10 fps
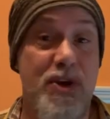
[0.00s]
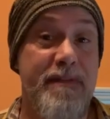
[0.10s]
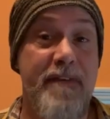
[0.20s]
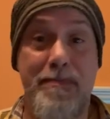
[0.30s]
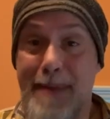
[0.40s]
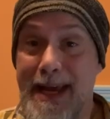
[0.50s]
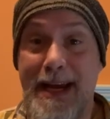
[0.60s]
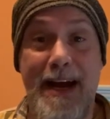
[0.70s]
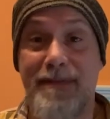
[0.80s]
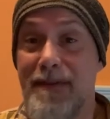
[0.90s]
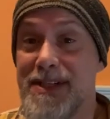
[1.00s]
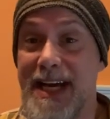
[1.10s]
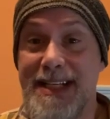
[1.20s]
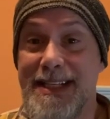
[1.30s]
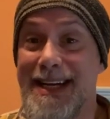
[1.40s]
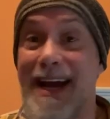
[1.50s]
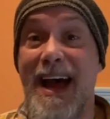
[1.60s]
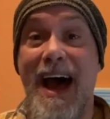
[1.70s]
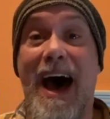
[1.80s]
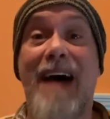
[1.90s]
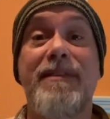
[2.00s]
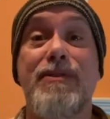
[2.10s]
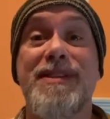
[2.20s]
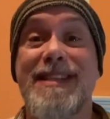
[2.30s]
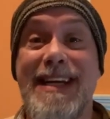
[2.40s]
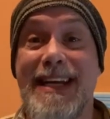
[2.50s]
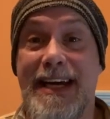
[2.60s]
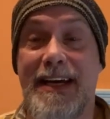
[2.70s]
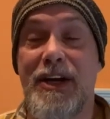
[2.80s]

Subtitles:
I've never made it, I've never tasted it, I've never seen it.